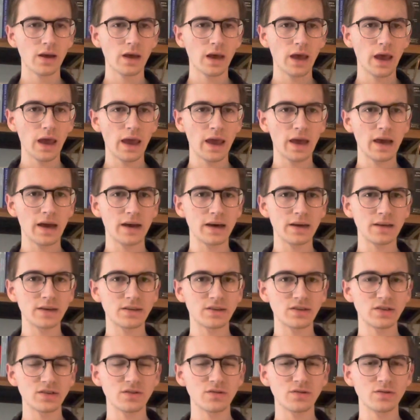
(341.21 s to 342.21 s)

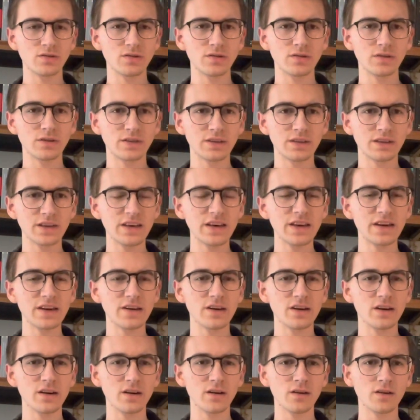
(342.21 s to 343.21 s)
And
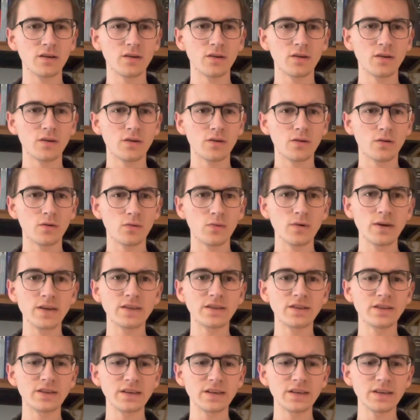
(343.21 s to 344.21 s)
here we
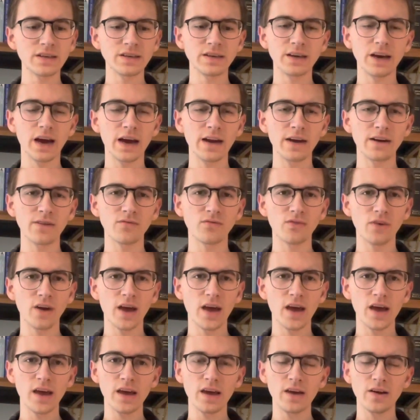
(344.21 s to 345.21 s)
see kind of
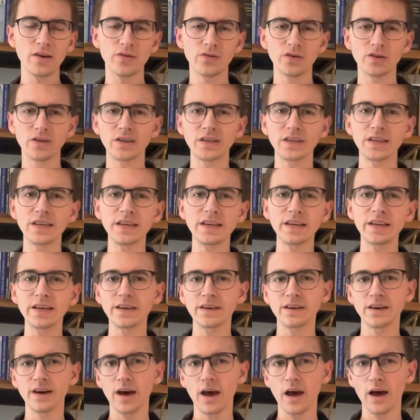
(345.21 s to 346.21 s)
a
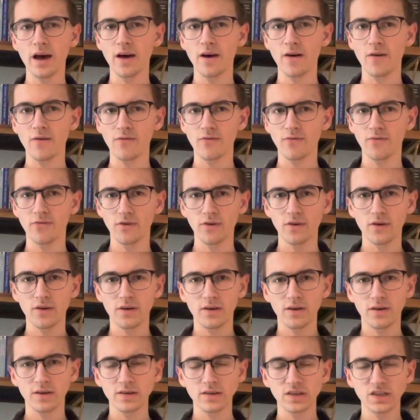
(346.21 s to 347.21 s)
critique of
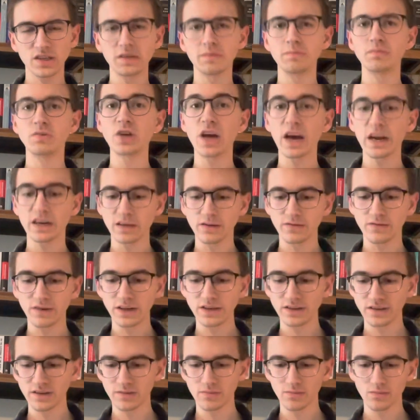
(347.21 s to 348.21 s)

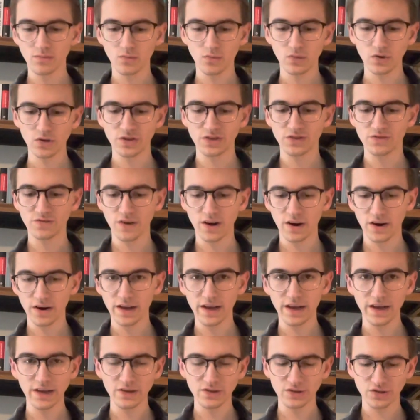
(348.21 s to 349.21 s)
subjectivism, which is very
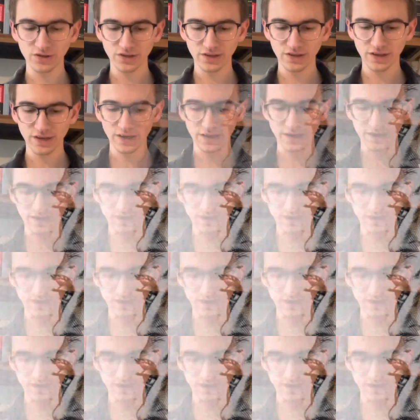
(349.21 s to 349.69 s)
interesting.